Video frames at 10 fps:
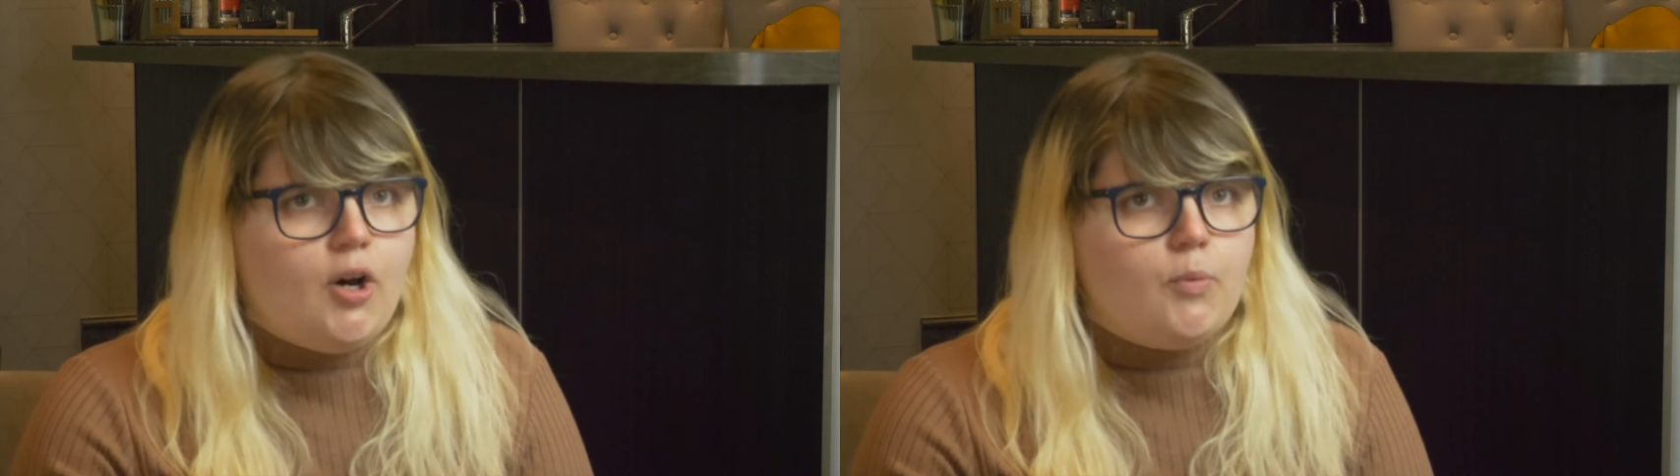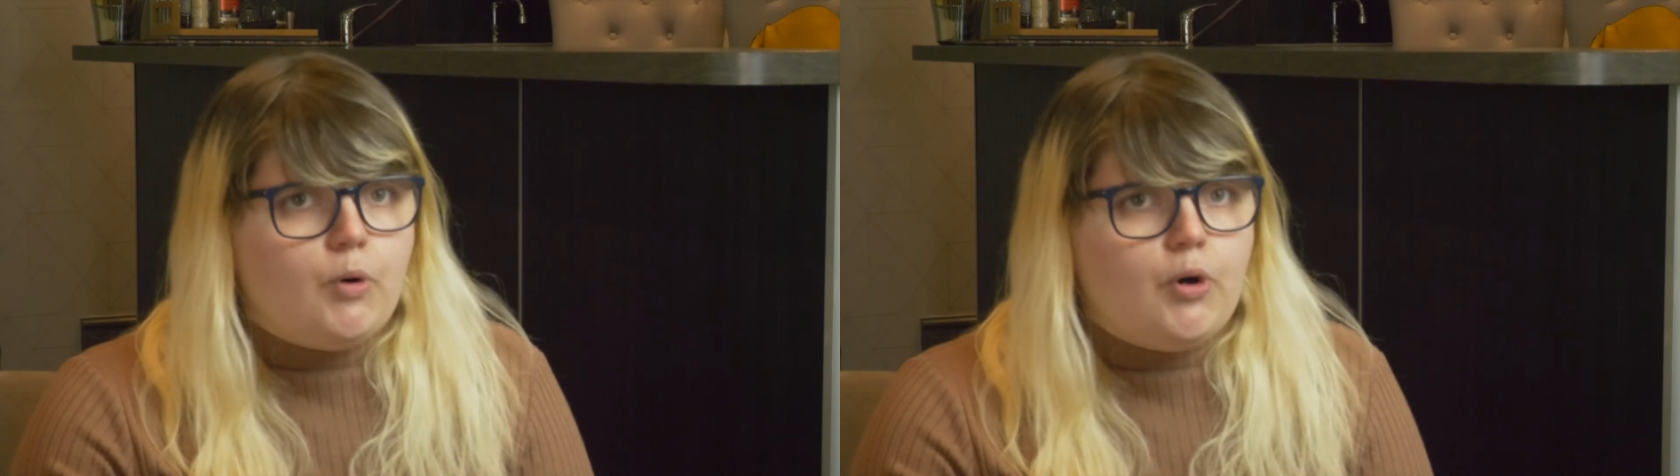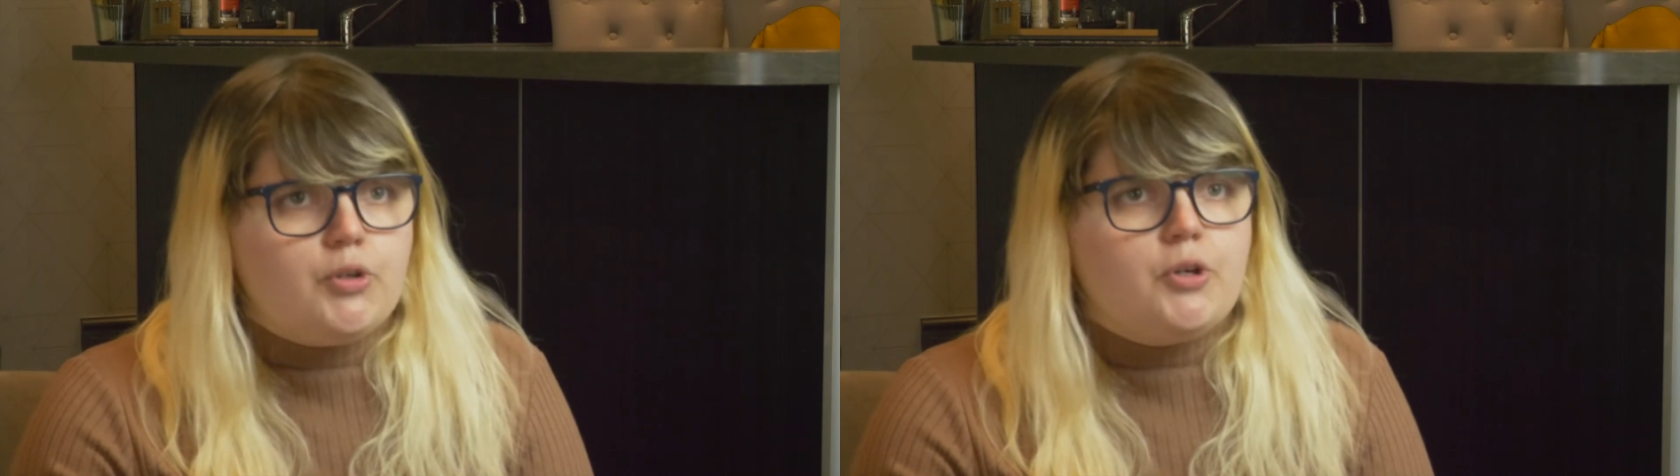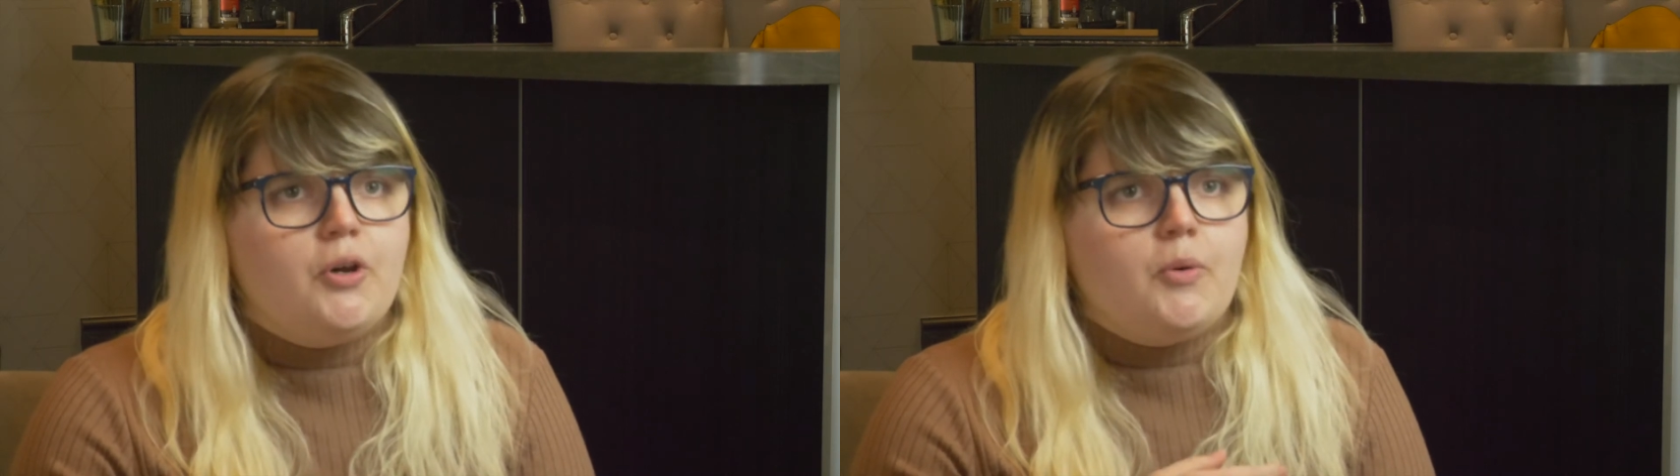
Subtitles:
our ward,